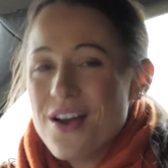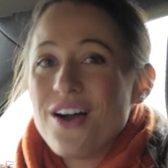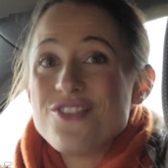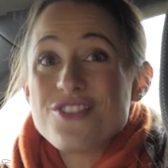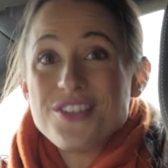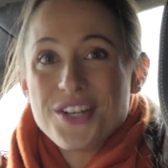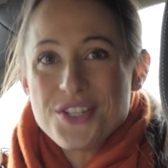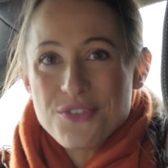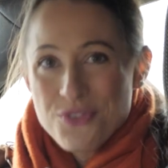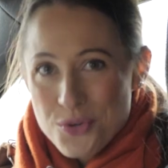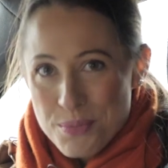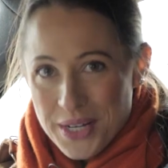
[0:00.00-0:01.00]

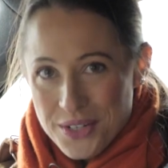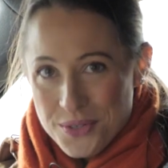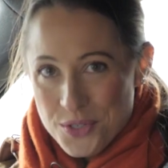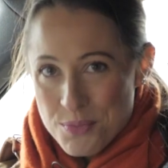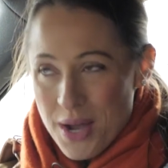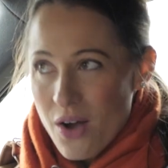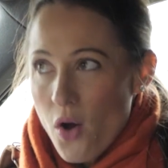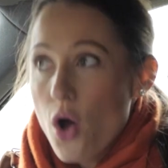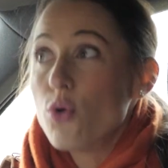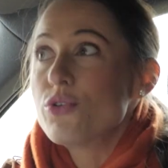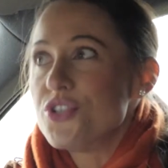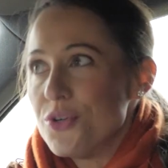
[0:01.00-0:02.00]
194 brake horsepower
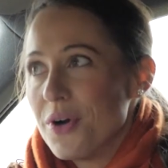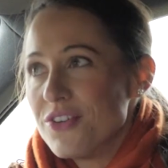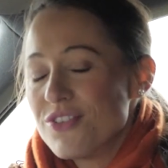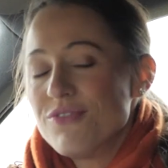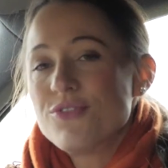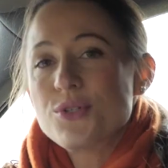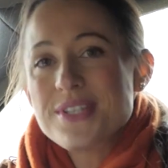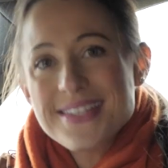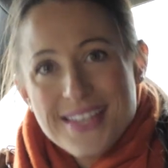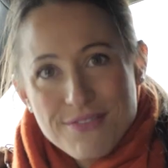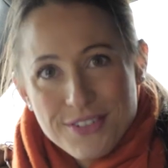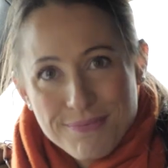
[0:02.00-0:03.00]
or
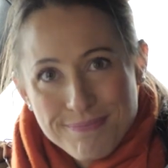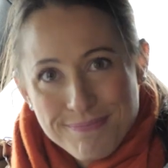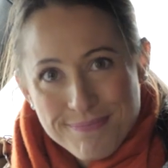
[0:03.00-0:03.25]
247.